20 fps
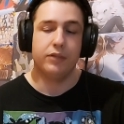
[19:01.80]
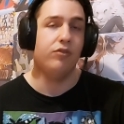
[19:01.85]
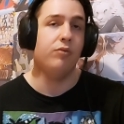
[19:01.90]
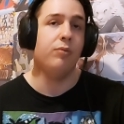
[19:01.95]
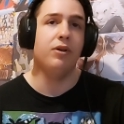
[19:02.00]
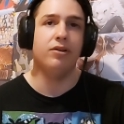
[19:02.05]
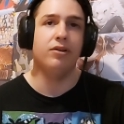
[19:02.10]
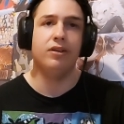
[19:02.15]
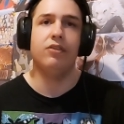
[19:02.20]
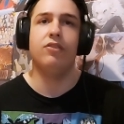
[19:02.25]

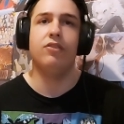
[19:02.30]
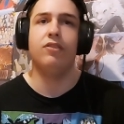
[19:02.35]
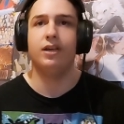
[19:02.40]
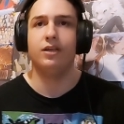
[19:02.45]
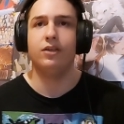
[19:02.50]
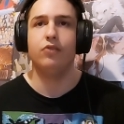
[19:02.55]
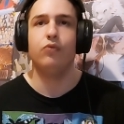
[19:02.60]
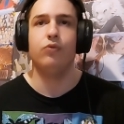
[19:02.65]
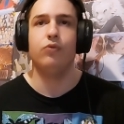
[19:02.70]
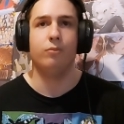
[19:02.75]
the melody is
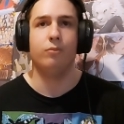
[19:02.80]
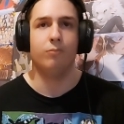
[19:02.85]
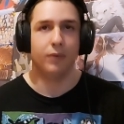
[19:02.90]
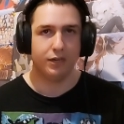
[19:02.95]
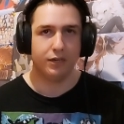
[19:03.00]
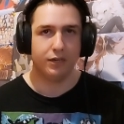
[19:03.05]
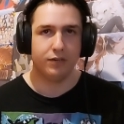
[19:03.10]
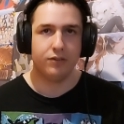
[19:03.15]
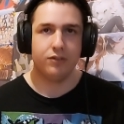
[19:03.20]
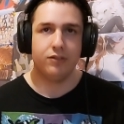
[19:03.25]
there to the
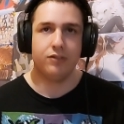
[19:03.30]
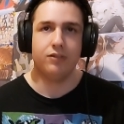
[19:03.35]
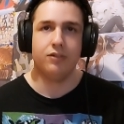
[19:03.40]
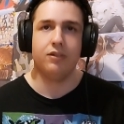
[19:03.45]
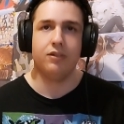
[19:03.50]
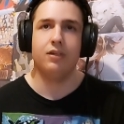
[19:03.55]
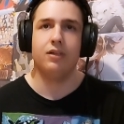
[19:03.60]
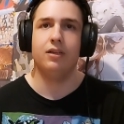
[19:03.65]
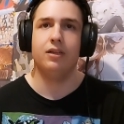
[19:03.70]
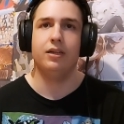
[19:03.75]

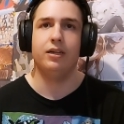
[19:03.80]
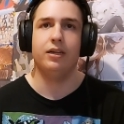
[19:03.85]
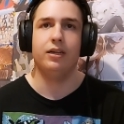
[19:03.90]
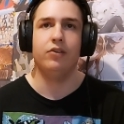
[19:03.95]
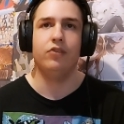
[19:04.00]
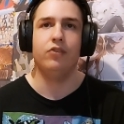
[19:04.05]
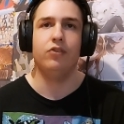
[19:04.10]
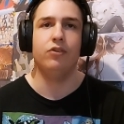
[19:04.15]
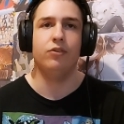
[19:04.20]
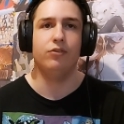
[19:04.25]
max
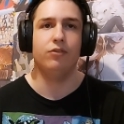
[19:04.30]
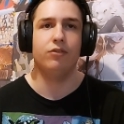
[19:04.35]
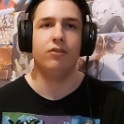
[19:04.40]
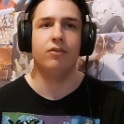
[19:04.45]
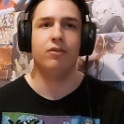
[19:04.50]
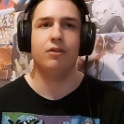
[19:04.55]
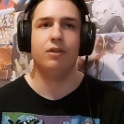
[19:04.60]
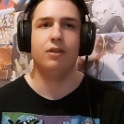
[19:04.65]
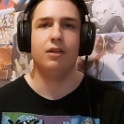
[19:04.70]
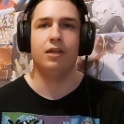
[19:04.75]
and
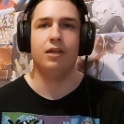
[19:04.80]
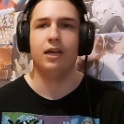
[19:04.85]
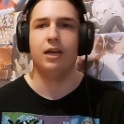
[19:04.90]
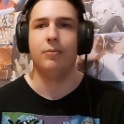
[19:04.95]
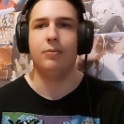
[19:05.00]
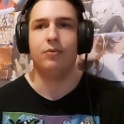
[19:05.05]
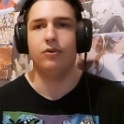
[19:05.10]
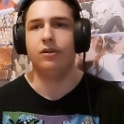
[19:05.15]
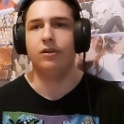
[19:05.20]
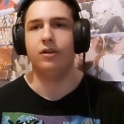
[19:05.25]
just
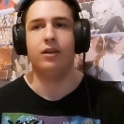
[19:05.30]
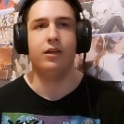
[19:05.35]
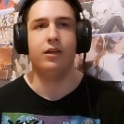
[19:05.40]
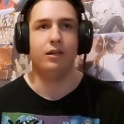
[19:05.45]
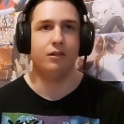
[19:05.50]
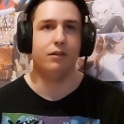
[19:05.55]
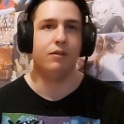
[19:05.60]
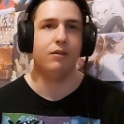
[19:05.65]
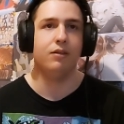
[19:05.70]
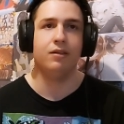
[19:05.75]
absolutely
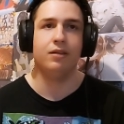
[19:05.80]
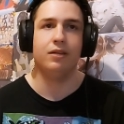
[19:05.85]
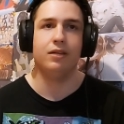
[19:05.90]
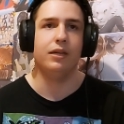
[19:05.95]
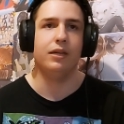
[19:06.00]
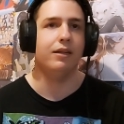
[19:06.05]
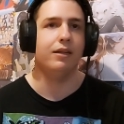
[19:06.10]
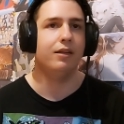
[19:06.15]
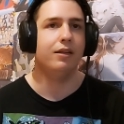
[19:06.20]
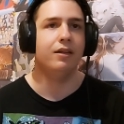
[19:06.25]
nailed,
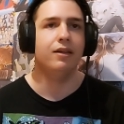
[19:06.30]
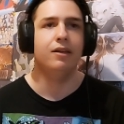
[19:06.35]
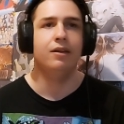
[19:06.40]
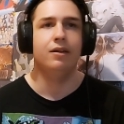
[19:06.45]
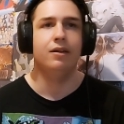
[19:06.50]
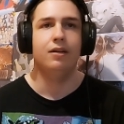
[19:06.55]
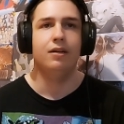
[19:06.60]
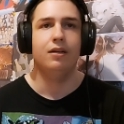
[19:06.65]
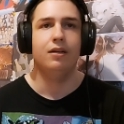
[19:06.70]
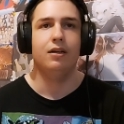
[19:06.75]
yeah.
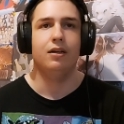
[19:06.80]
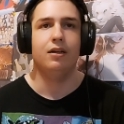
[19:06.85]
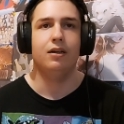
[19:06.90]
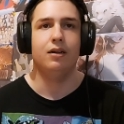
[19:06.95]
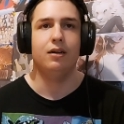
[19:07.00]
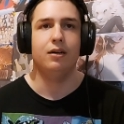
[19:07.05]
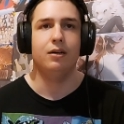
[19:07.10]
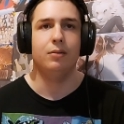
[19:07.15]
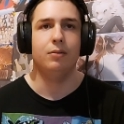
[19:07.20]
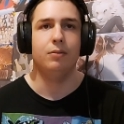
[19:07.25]

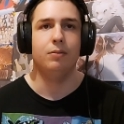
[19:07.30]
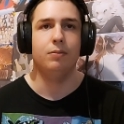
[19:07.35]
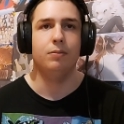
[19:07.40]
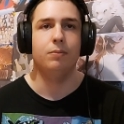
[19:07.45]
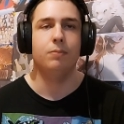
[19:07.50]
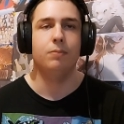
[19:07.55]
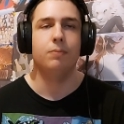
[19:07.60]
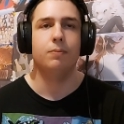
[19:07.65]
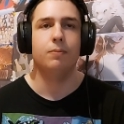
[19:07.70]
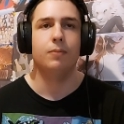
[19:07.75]
Um,
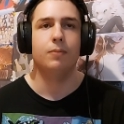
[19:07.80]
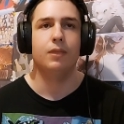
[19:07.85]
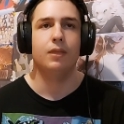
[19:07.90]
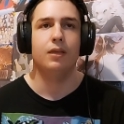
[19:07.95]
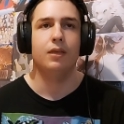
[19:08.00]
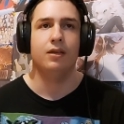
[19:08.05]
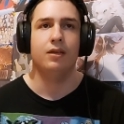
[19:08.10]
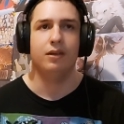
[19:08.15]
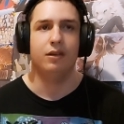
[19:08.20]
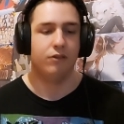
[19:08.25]

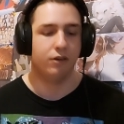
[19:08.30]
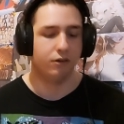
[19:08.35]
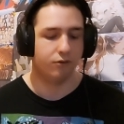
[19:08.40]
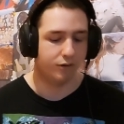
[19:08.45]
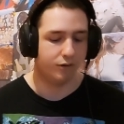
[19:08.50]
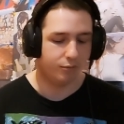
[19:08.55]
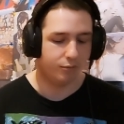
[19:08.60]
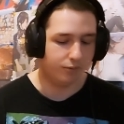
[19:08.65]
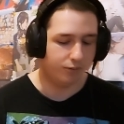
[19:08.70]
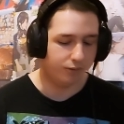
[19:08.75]
it is
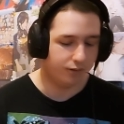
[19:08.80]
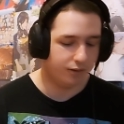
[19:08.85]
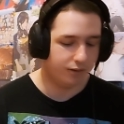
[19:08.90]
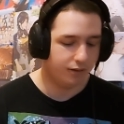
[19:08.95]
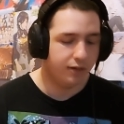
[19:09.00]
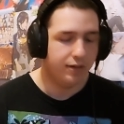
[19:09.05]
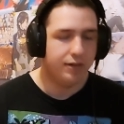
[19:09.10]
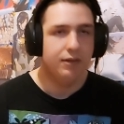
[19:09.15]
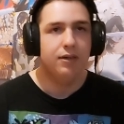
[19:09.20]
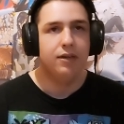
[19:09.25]
incredible.
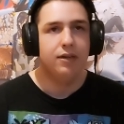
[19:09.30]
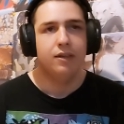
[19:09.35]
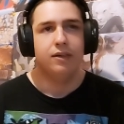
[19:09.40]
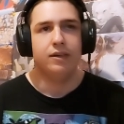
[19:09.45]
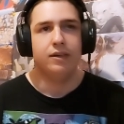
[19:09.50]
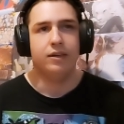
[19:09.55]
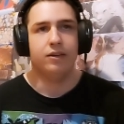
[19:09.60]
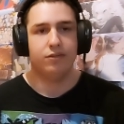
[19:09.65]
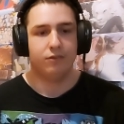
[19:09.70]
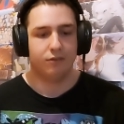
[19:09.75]

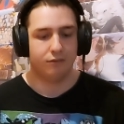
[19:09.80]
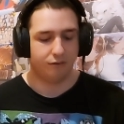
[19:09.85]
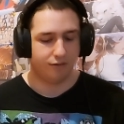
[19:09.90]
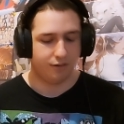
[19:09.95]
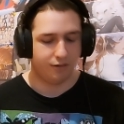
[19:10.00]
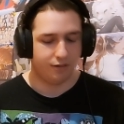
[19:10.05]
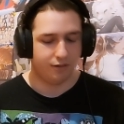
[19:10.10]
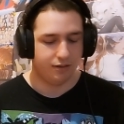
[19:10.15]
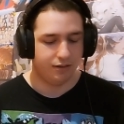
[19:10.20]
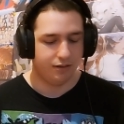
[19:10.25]

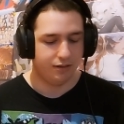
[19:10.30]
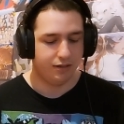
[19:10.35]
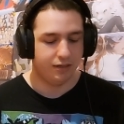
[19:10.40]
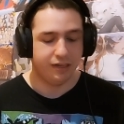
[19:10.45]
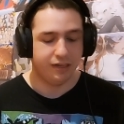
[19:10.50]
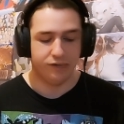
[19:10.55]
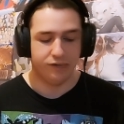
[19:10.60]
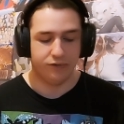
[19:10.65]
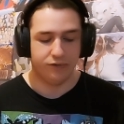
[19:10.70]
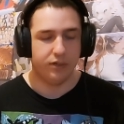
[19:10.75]
It's
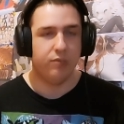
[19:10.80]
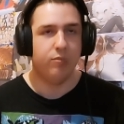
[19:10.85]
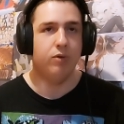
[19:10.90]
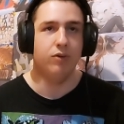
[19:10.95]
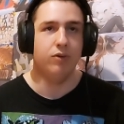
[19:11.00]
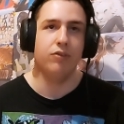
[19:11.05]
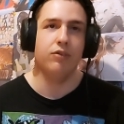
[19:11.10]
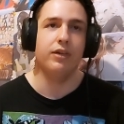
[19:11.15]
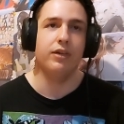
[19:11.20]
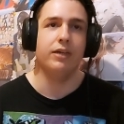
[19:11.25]

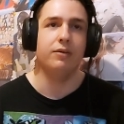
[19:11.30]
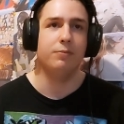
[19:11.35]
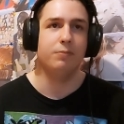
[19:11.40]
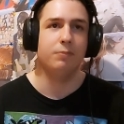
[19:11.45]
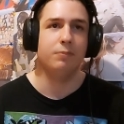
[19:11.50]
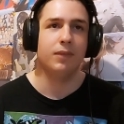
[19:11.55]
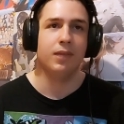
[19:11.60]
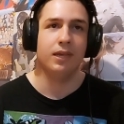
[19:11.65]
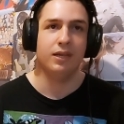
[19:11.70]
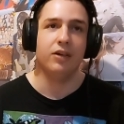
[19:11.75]
incredible, so yeah,
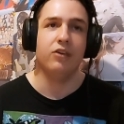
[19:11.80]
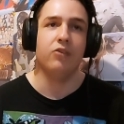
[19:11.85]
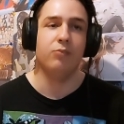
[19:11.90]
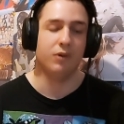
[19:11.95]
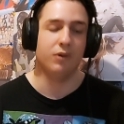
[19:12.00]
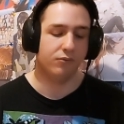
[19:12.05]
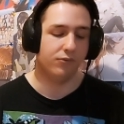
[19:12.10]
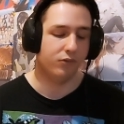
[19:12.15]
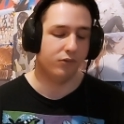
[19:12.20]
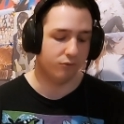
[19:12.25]
that's
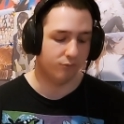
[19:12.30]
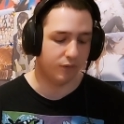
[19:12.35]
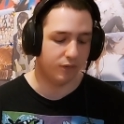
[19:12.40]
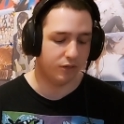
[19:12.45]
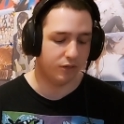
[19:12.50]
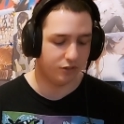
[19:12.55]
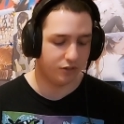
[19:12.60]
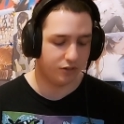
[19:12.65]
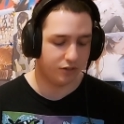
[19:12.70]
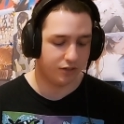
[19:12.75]
pretty fun to
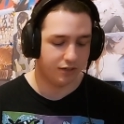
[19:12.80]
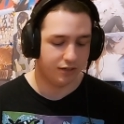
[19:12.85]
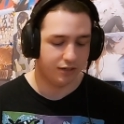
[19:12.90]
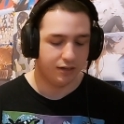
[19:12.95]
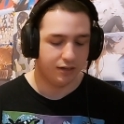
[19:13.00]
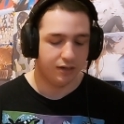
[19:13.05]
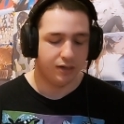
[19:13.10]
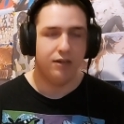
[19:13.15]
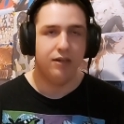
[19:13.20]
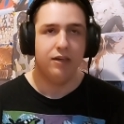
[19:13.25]
watch.
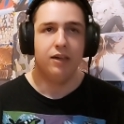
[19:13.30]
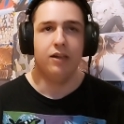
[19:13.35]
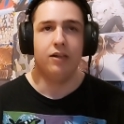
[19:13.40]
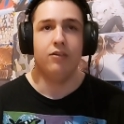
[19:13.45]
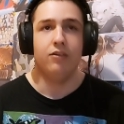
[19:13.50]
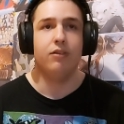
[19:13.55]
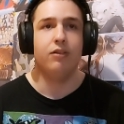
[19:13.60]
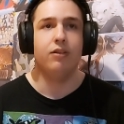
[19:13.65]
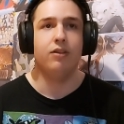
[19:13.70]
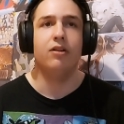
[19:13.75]

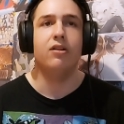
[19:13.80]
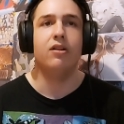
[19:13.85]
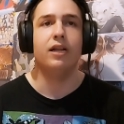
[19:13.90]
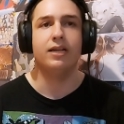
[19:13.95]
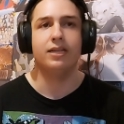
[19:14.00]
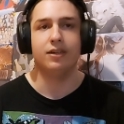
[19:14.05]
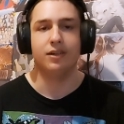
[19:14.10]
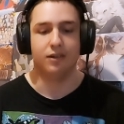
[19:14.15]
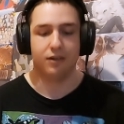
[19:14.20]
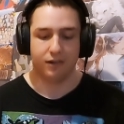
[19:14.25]
That's not
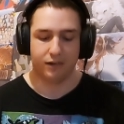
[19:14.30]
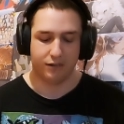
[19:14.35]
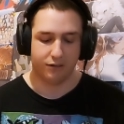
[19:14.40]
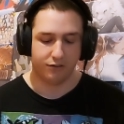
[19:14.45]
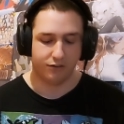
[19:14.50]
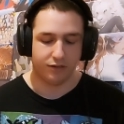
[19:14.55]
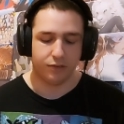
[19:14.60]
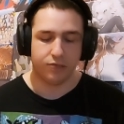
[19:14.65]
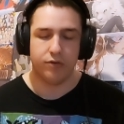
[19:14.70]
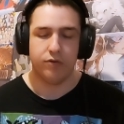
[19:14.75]
like uh,
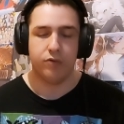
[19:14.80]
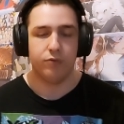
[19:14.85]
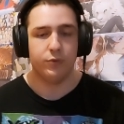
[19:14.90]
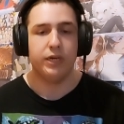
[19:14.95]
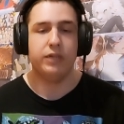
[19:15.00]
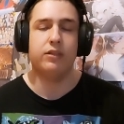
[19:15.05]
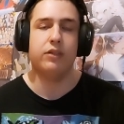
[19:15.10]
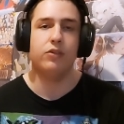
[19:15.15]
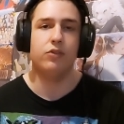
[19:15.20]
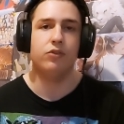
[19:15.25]
anything I've ever
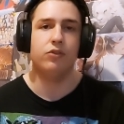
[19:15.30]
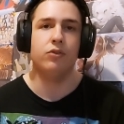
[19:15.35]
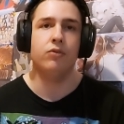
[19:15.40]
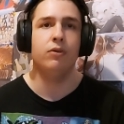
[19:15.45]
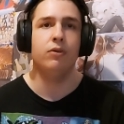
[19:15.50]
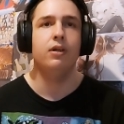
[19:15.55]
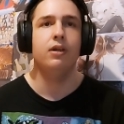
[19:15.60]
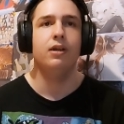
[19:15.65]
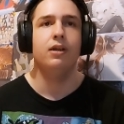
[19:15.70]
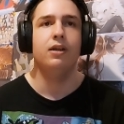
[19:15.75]
reacted
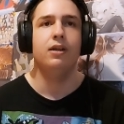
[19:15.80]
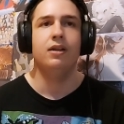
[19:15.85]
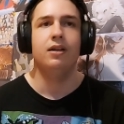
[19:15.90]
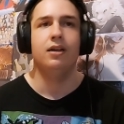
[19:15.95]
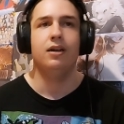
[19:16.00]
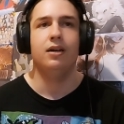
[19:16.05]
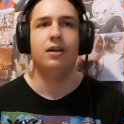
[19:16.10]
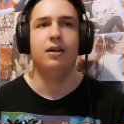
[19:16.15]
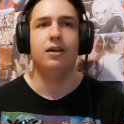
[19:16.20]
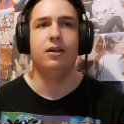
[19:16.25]
to,
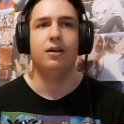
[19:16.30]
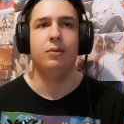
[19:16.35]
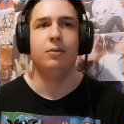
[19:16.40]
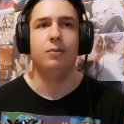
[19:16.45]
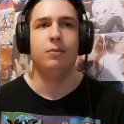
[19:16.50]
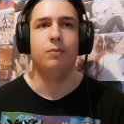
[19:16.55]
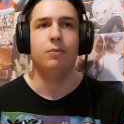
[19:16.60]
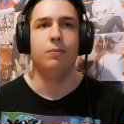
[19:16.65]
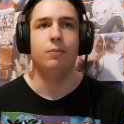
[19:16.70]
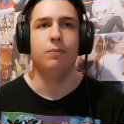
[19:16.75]

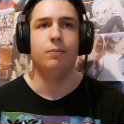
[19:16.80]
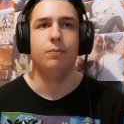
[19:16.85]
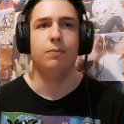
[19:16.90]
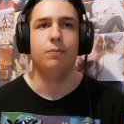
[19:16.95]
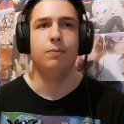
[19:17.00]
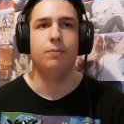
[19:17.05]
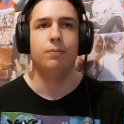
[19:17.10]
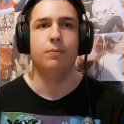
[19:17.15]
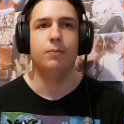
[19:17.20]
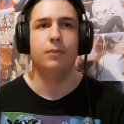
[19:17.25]
um,